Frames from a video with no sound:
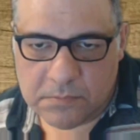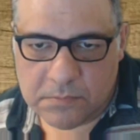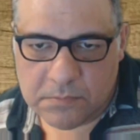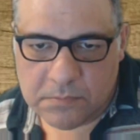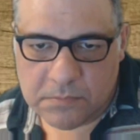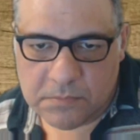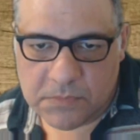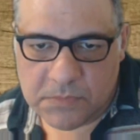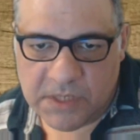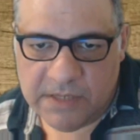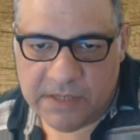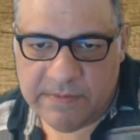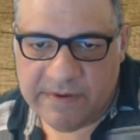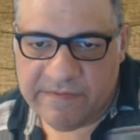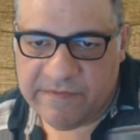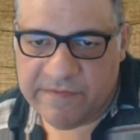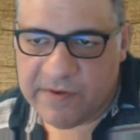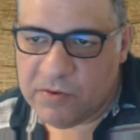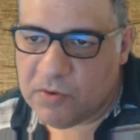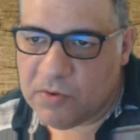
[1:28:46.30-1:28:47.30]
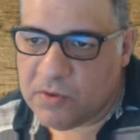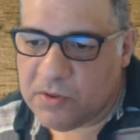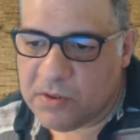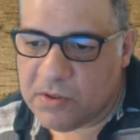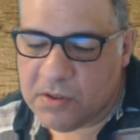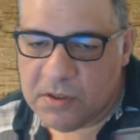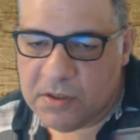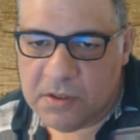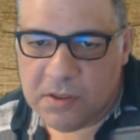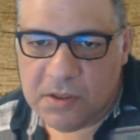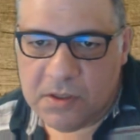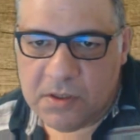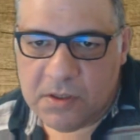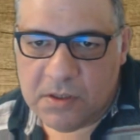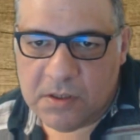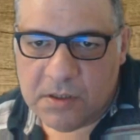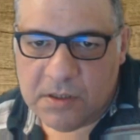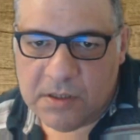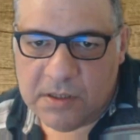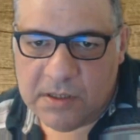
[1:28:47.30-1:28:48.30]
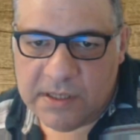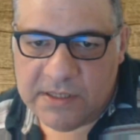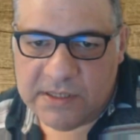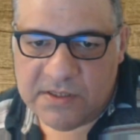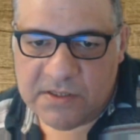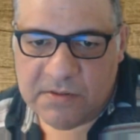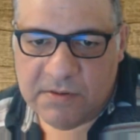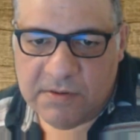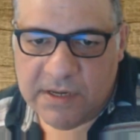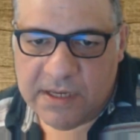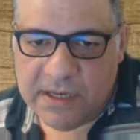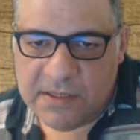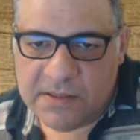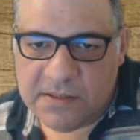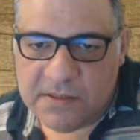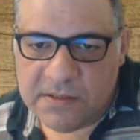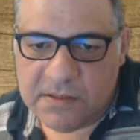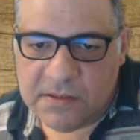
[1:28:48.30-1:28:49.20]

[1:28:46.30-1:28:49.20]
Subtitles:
Keep everything on light squares.